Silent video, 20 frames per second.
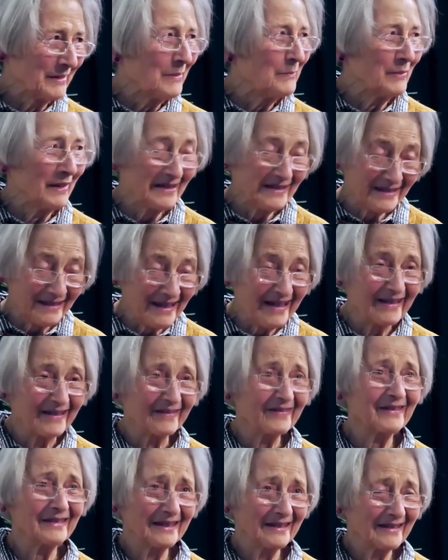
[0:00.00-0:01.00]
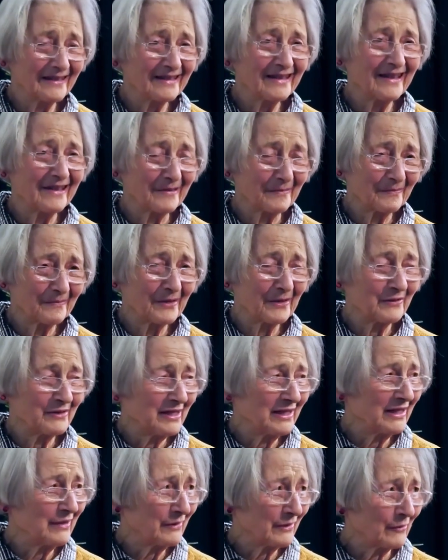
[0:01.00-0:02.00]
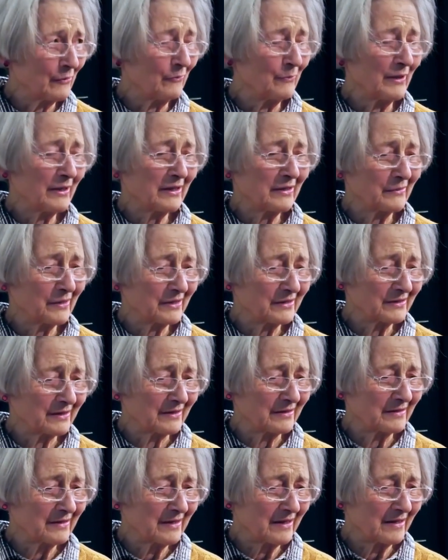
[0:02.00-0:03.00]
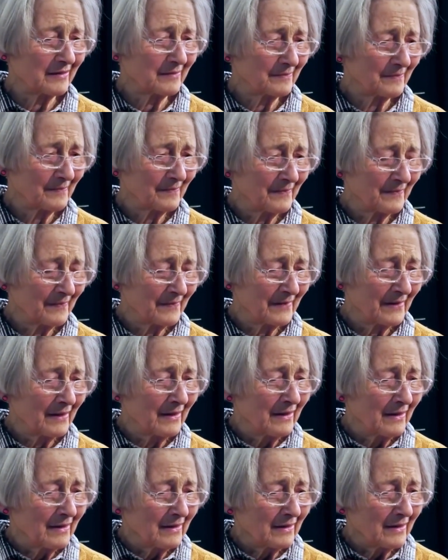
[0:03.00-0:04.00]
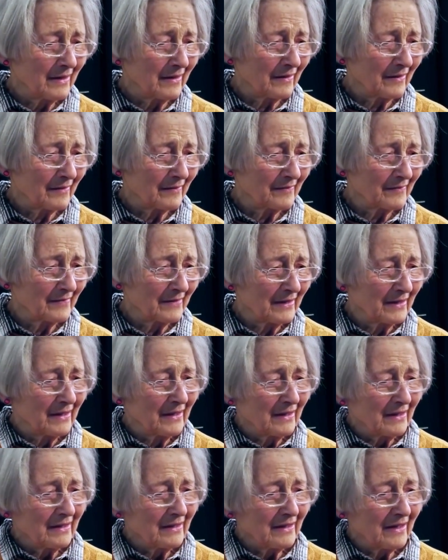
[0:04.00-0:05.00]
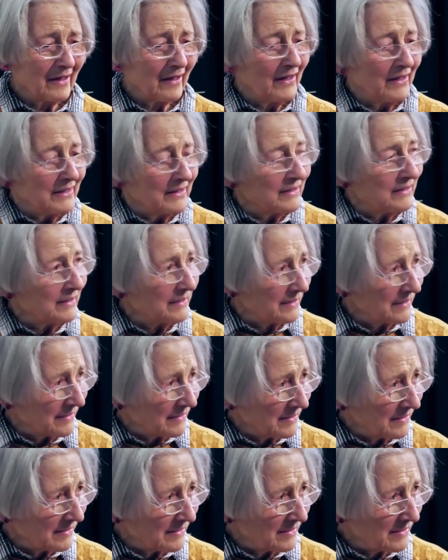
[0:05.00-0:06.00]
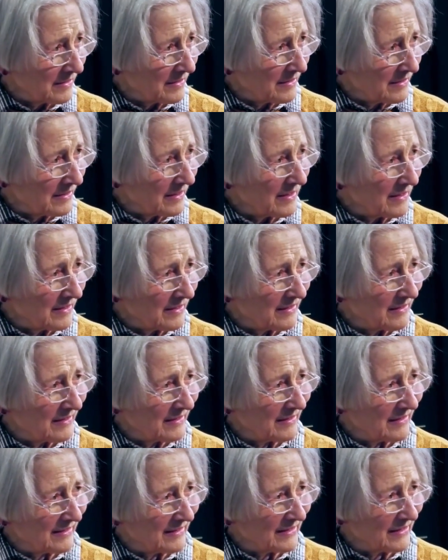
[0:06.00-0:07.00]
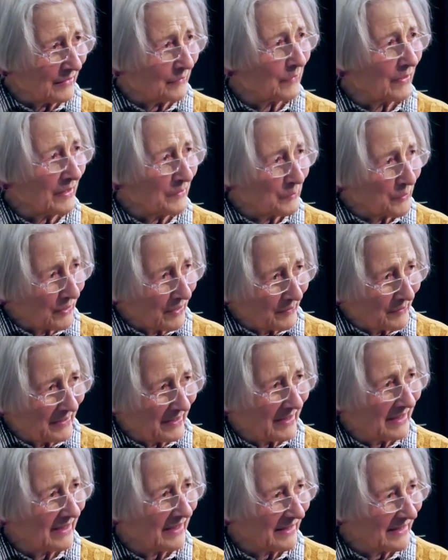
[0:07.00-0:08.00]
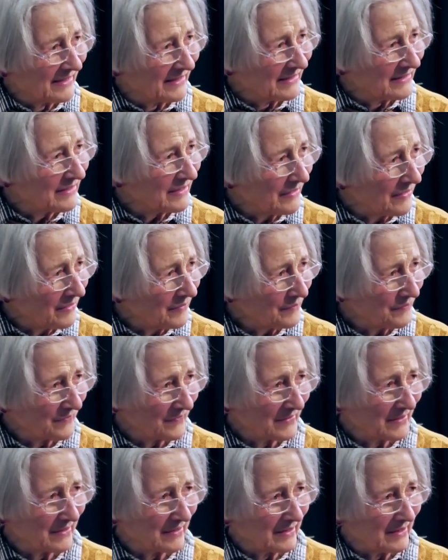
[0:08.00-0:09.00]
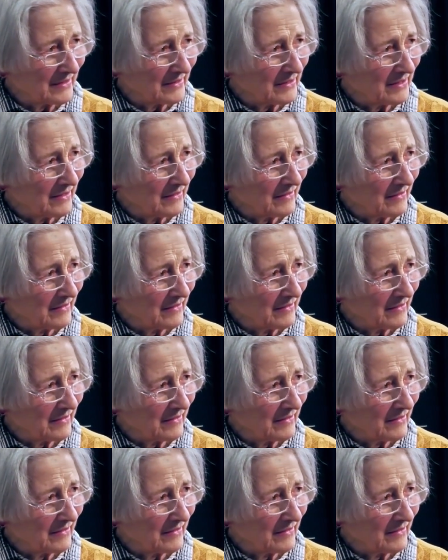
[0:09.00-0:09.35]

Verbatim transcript: But yeah, they're yeah they're dealing right. with old money question. Right. Yeah. Yeah. Right. Yeah. Property taxes having tripled since Rent I was in my house yeah. years ago. That's yeah.